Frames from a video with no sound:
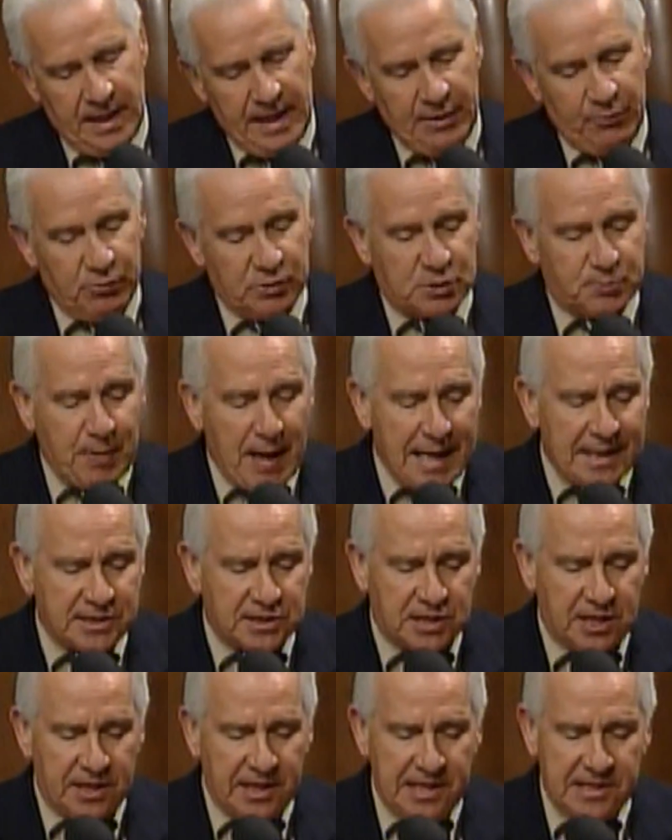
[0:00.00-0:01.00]
In
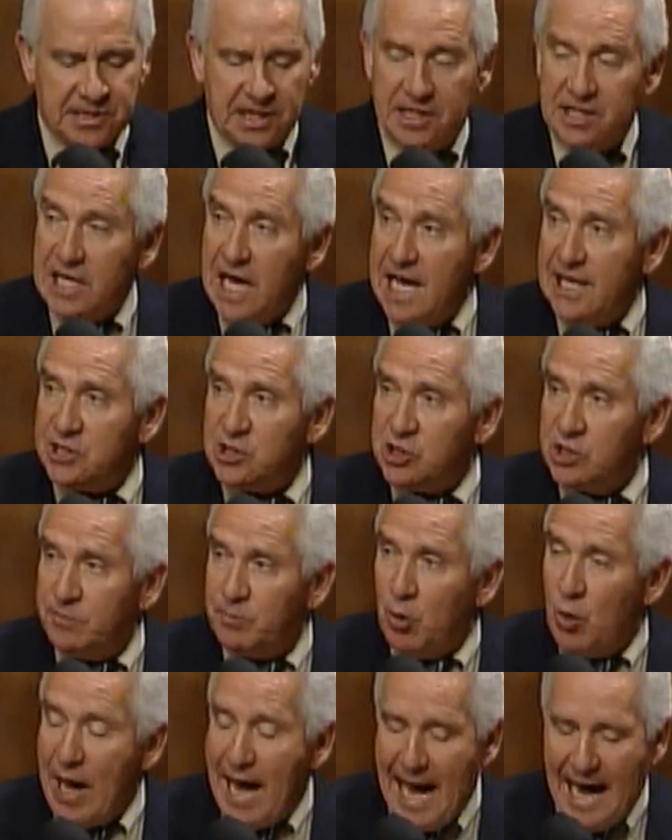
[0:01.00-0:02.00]
response to these
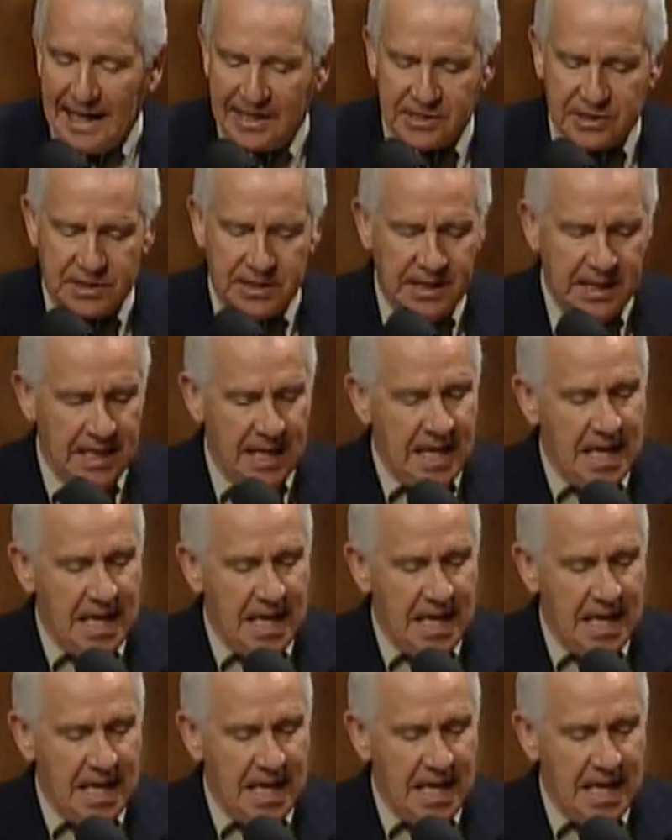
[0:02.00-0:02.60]
unconscionable acts,